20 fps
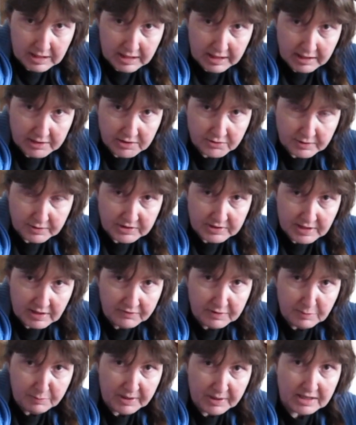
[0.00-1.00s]
extra
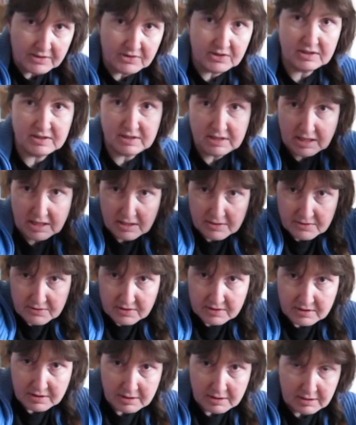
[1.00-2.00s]
safety pins at the
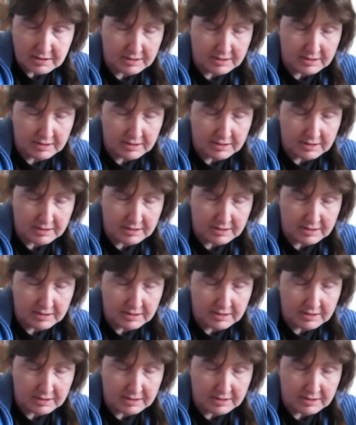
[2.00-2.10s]
end,